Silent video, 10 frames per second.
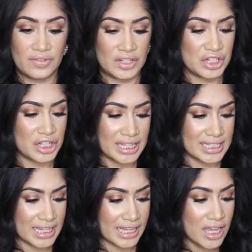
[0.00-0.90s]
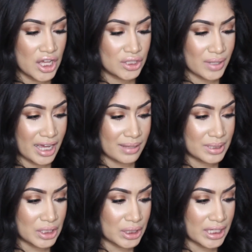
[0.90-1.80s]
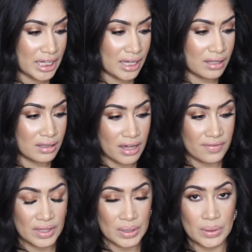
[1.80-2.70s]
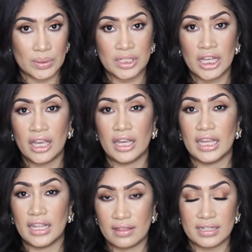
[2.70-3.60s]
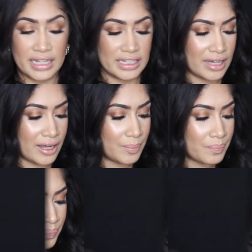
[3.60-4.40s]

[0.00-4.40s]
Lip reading: finish cleansing. So I absolutely love those in the daytime.